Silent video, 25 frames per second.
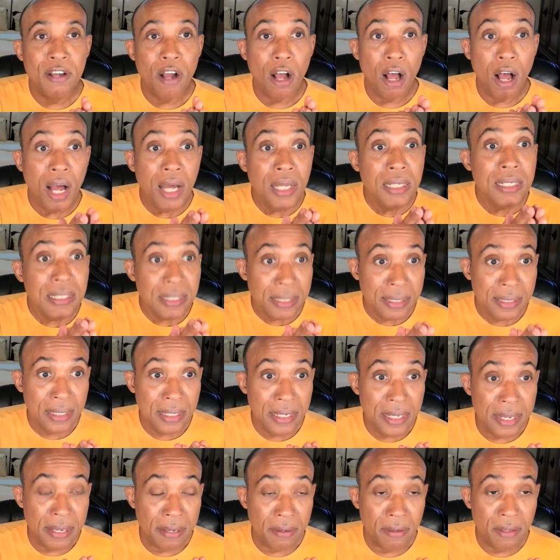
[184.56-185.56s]

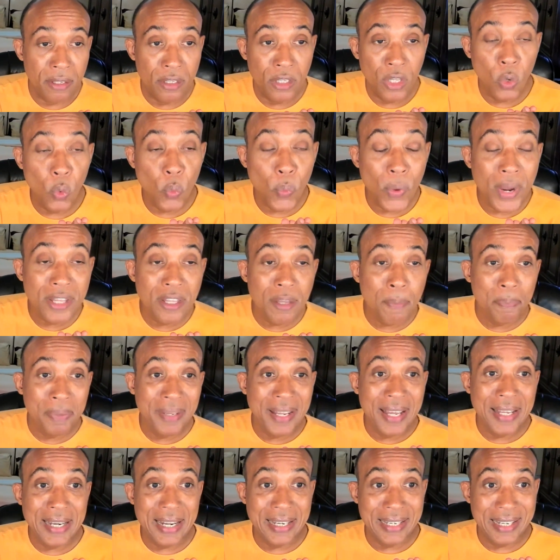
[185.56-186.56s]
honestly, the way the
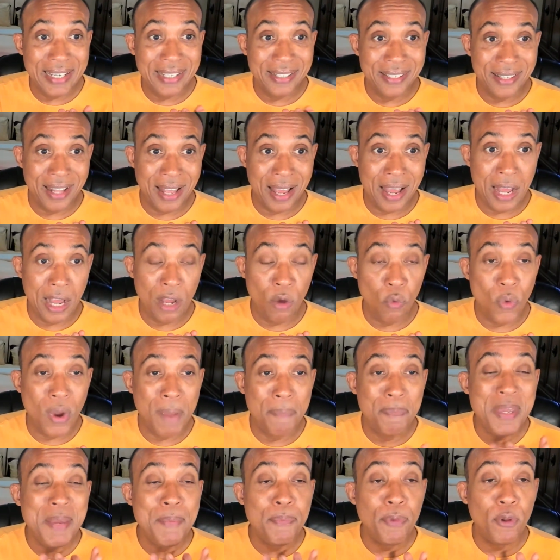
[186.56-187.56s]
planet is now, where
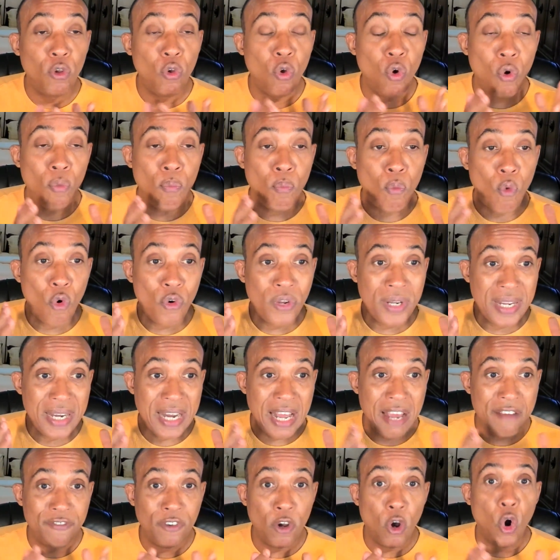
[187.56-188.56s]
people are more than
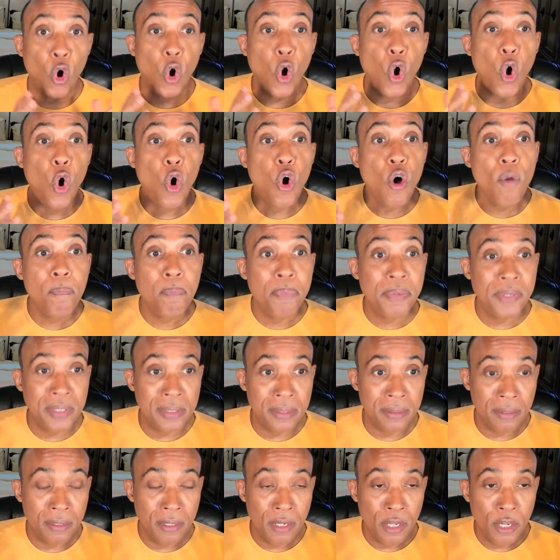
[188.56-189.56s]
ever
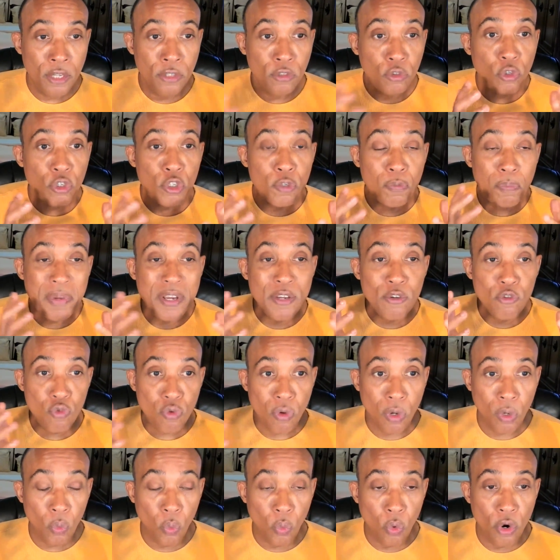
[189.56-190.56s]
open to
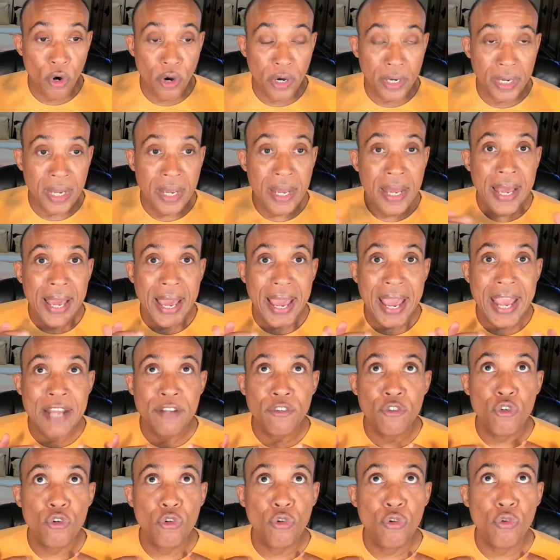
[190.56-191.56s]
spiritual work
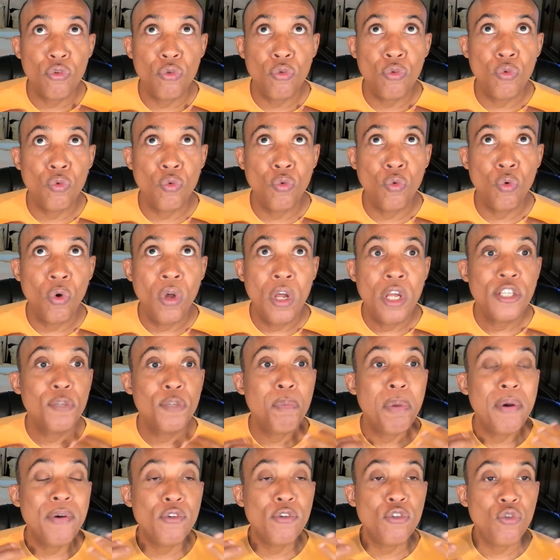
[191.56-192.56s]
and to
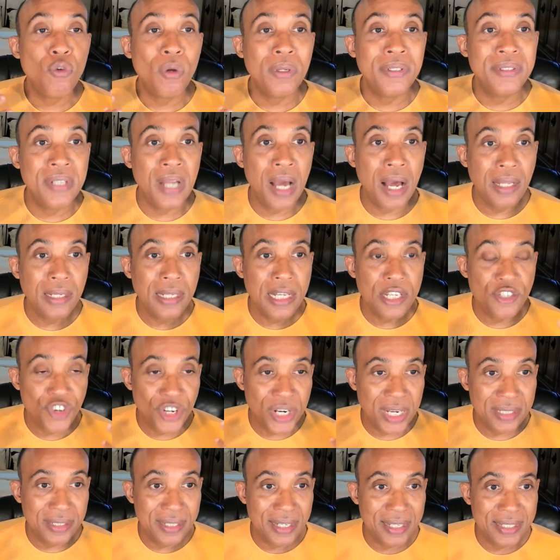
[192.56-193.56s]
spiritual knowledge
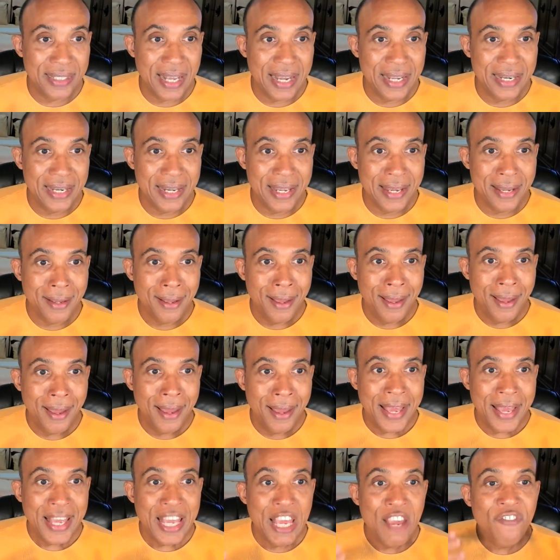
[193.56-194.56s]
and understanding,
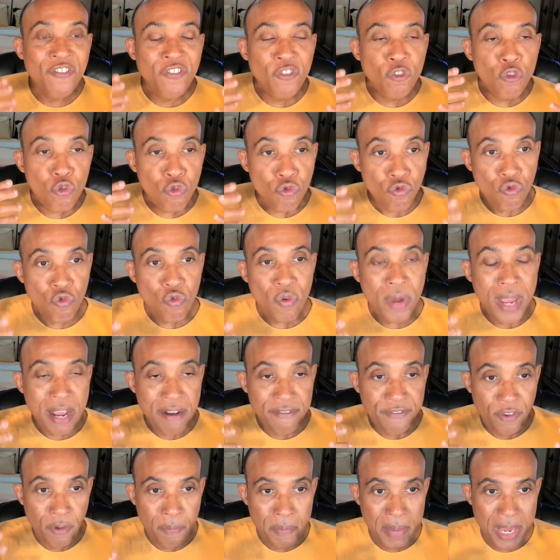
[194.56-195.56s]
if true
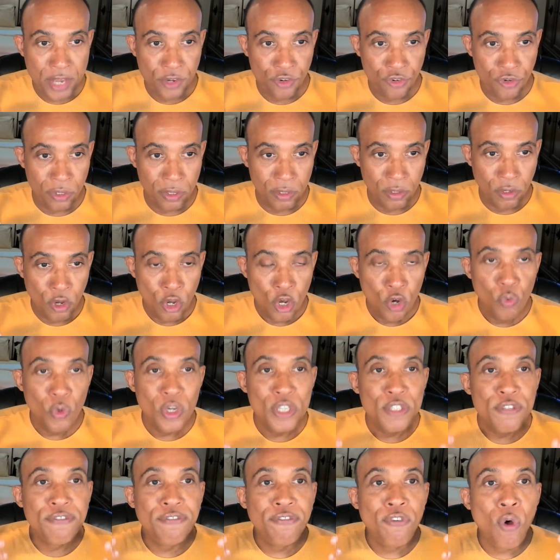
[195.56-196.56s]
information
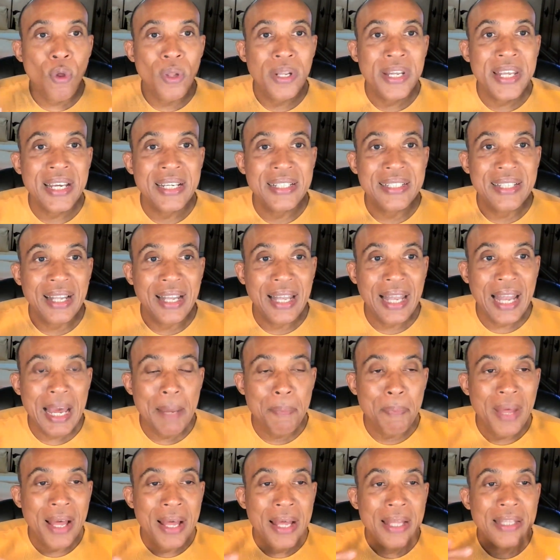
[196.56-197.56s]
was falling on the
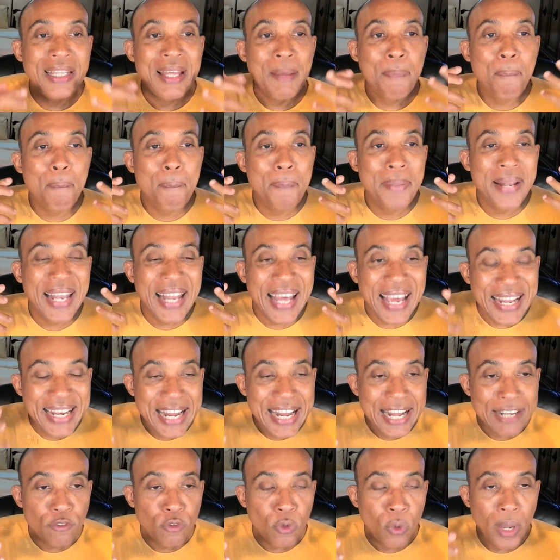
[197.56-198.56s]
lap, the
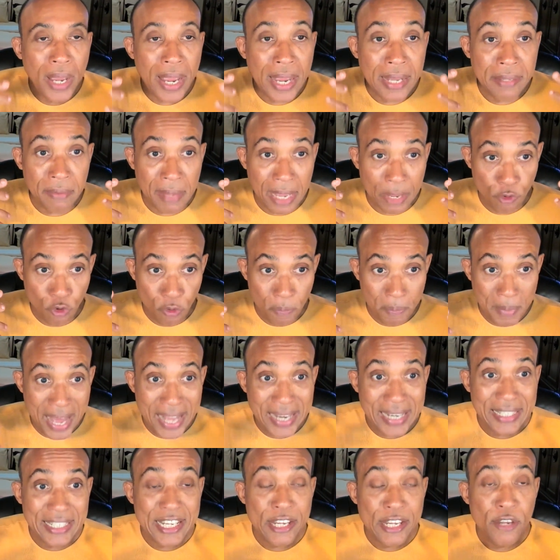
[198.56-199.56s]
planet and
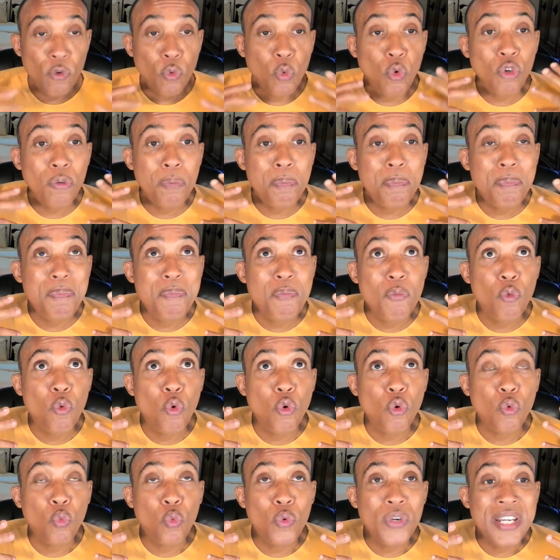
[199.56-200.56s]
humanity
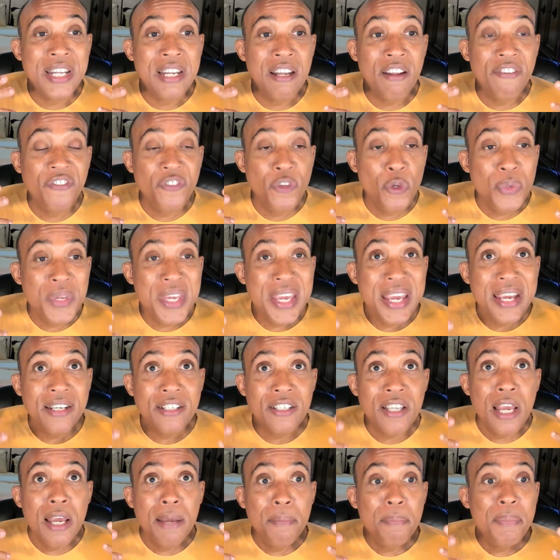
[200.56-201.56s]
would in a few
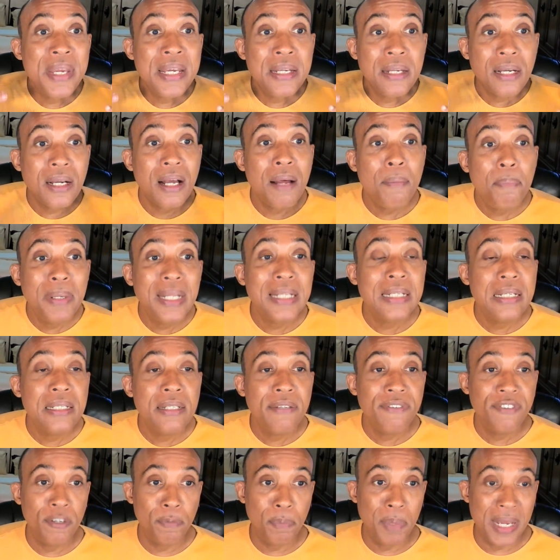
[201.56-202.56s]
years be in a completely
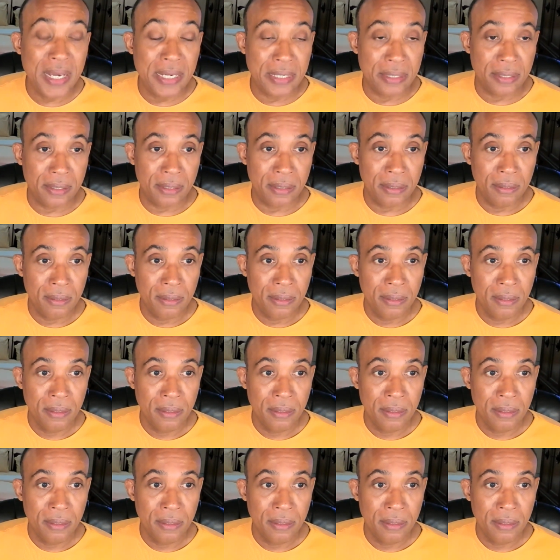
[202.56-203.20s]
different place.